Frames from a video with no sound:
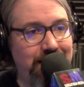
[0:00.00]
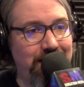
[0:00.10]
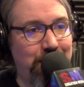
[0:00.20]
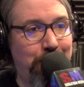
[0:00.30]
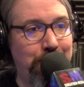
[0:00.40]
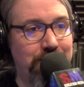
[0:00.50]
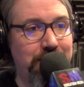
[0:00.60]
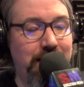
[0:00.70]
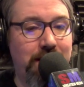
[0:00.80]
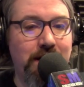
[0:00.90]
you know, over
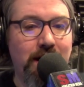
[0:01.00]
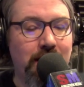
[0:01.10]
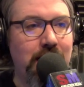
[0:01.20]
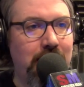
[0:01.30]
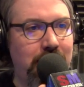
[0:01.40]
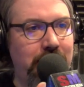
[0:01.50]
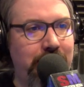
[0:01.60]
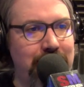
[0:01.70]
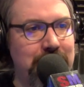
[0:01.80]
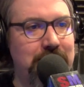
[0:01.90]
there uh,
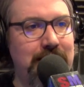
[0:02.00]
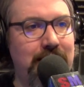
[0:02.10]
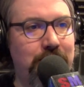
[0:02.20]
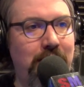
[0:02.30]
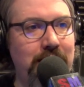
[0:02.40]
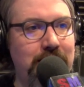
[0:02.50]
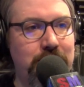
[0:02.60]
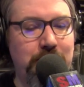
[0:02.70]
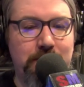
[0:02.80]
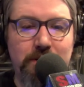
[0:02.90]
as a standard
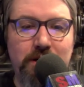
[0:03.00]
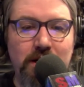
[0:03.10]
audience member.